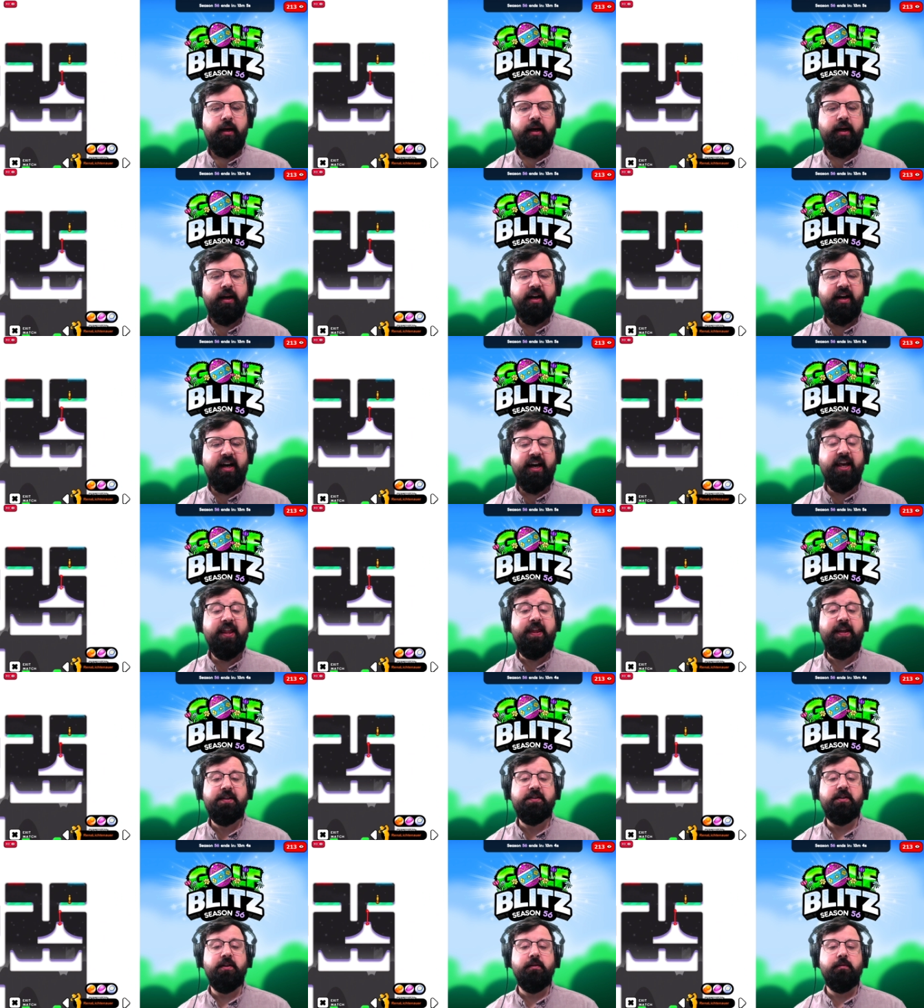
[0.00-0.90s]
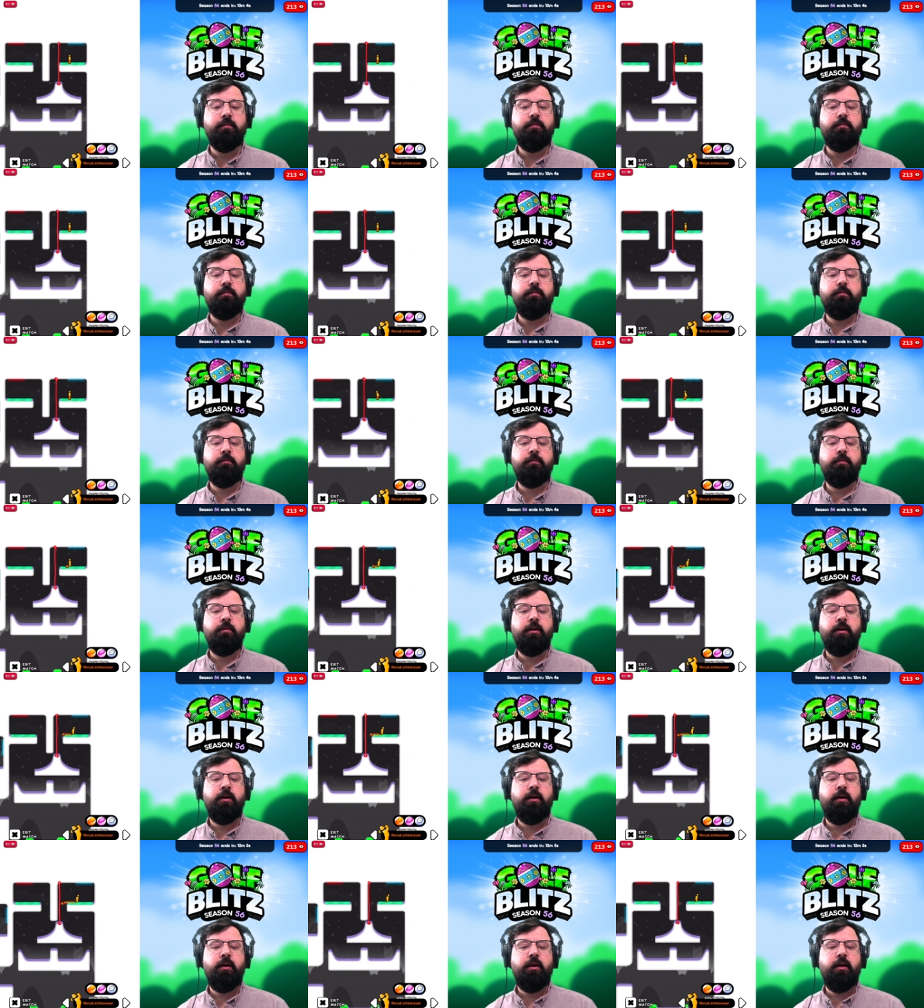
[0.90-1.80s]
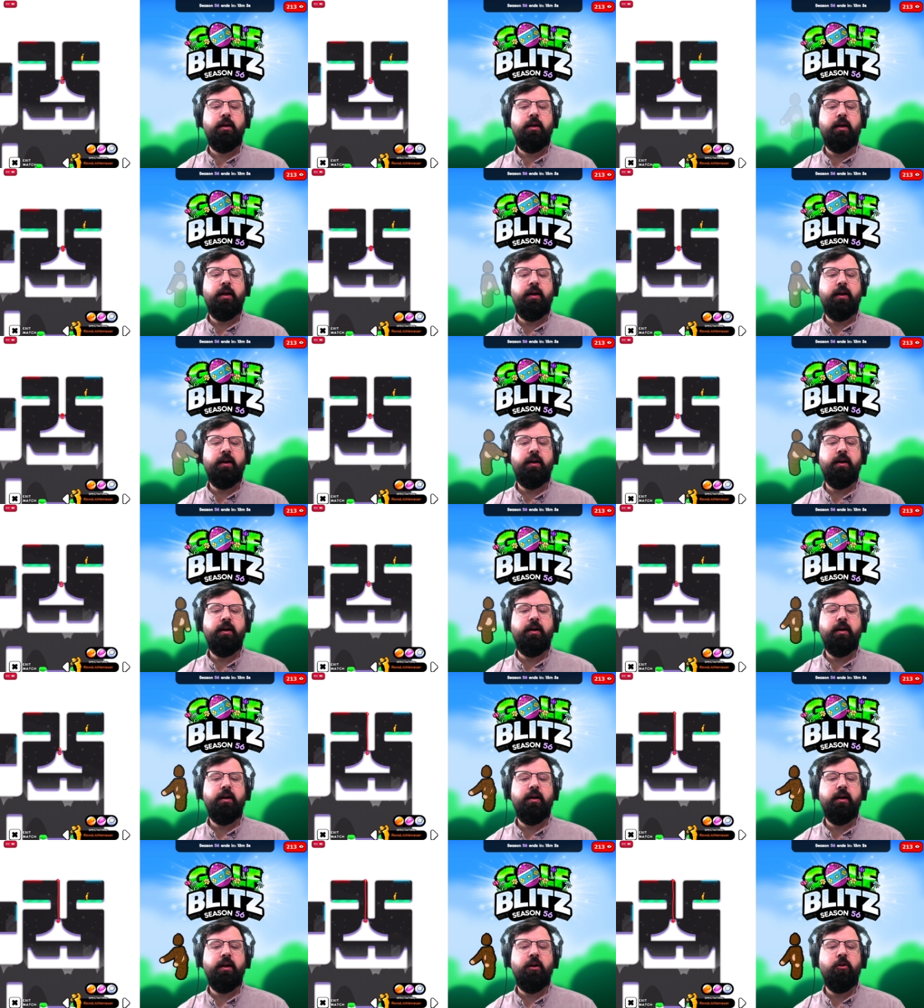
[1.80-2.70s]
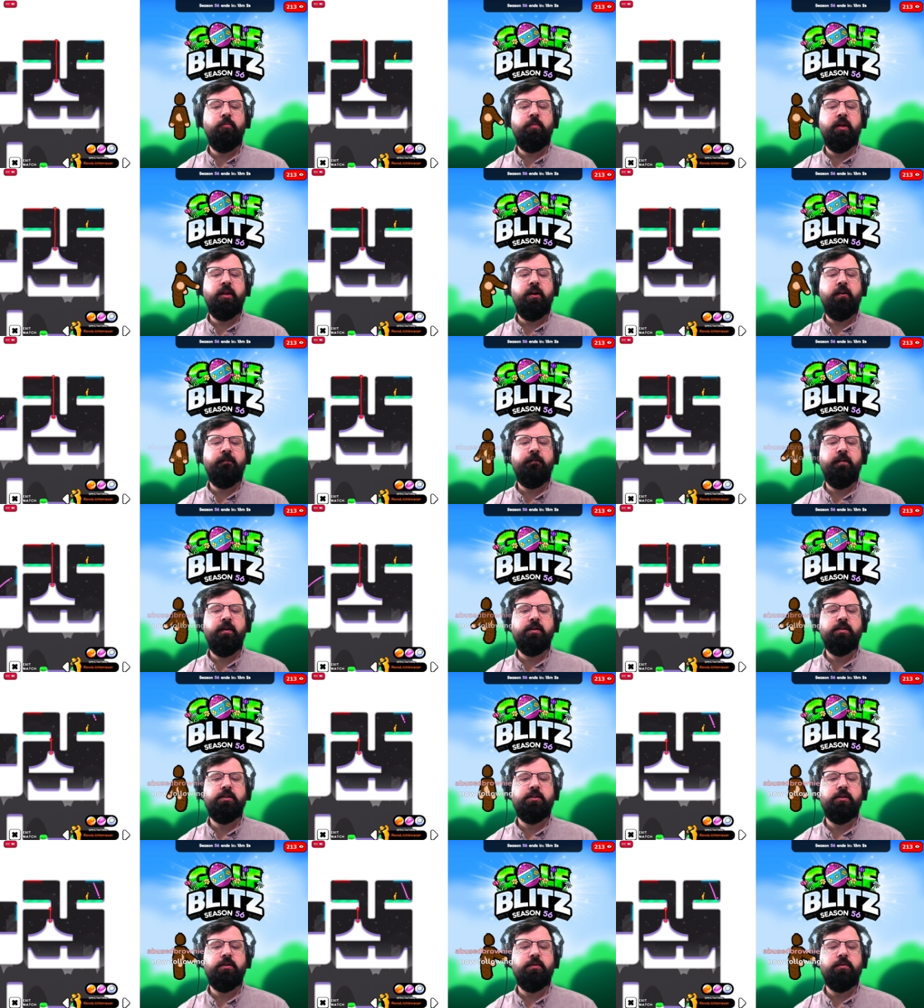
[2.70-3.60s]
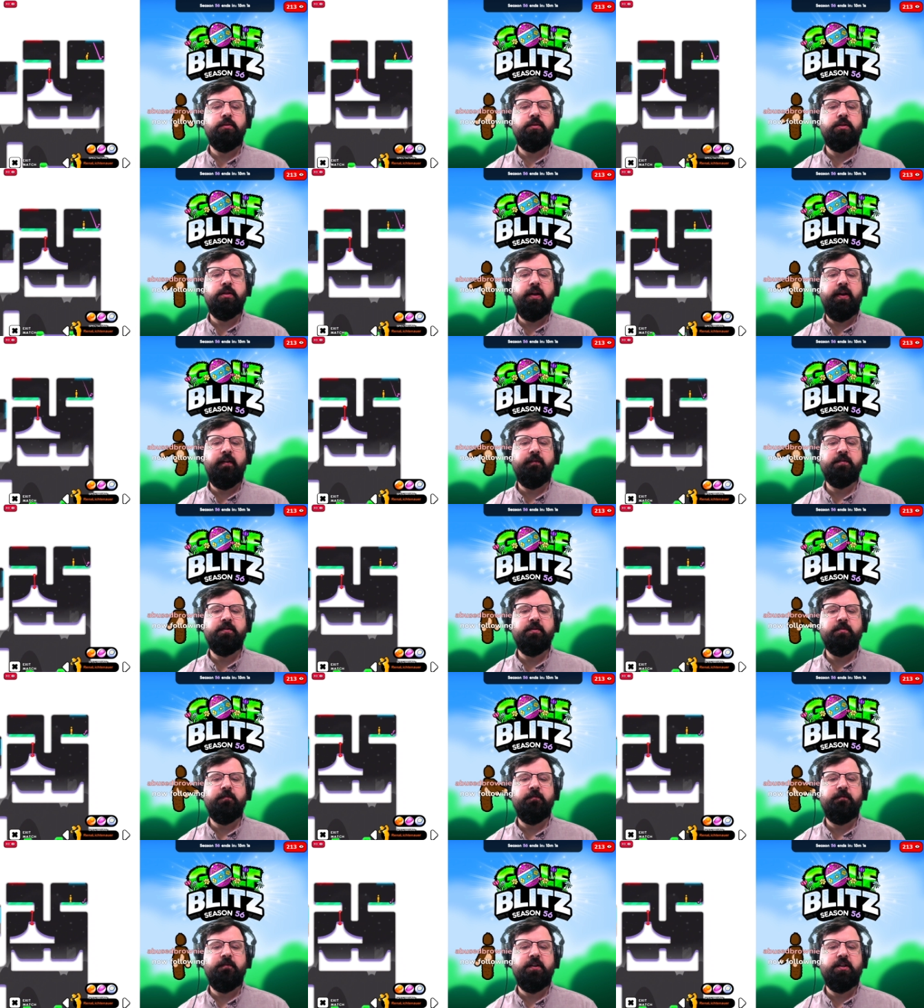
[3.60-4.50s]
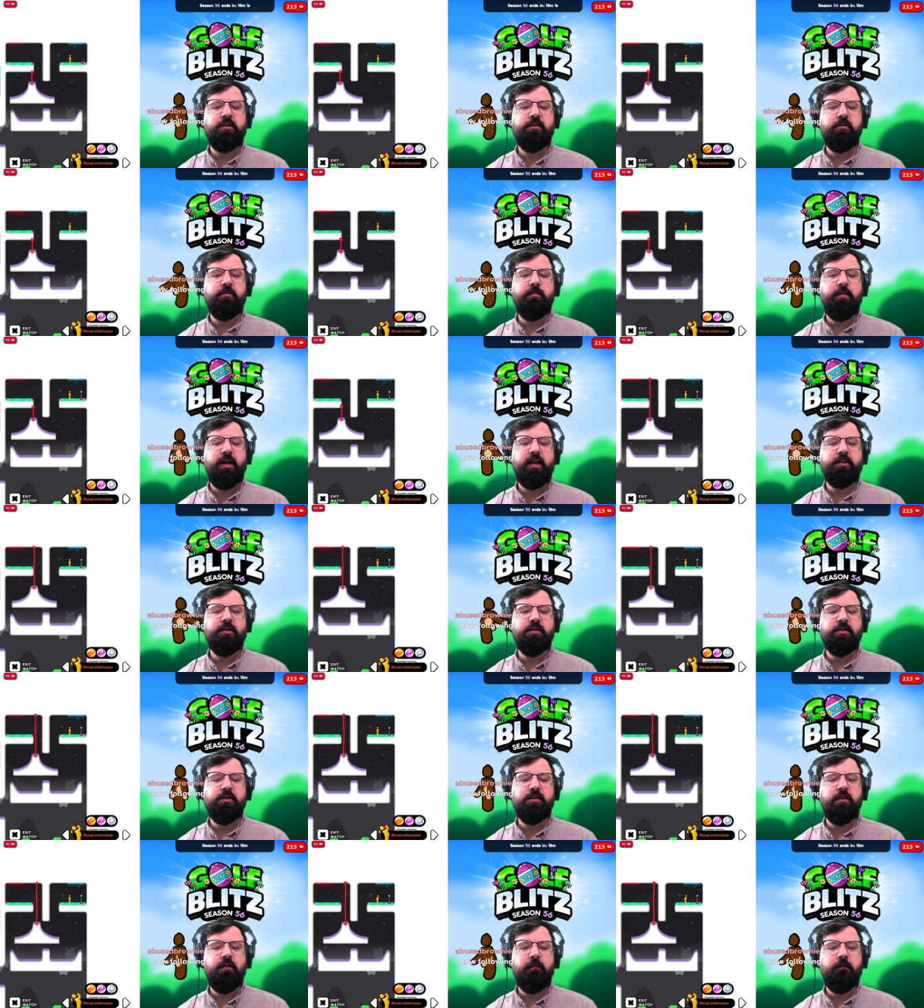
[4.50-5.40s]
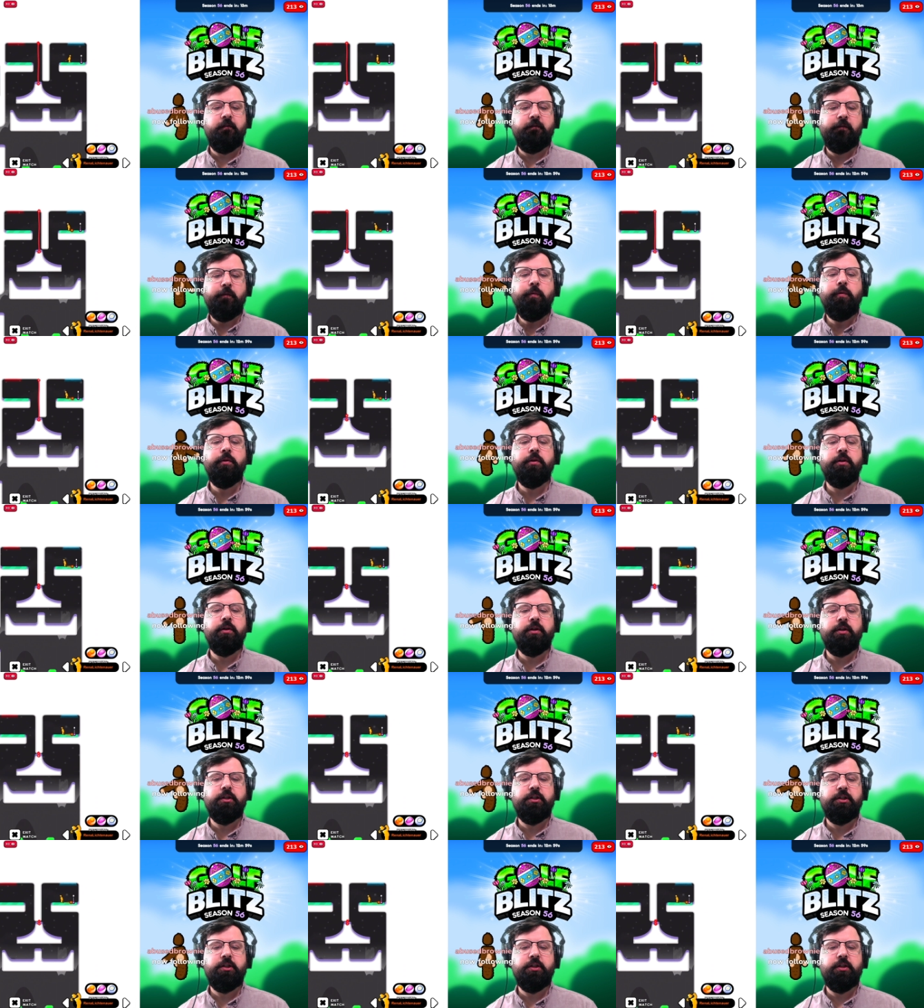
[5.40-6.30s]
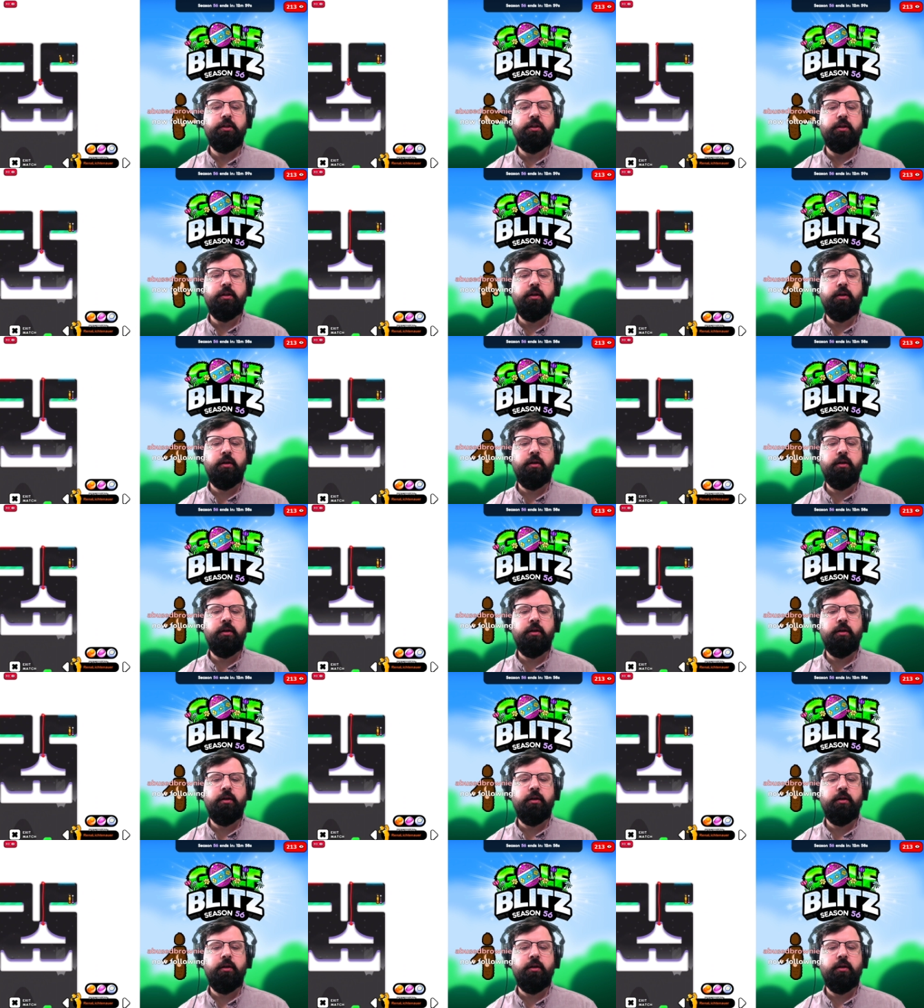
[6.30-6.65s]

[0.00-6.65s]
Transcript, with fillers: Uh, I think so. Uh, it would be a lot of fun to, to have some featured matches for sure.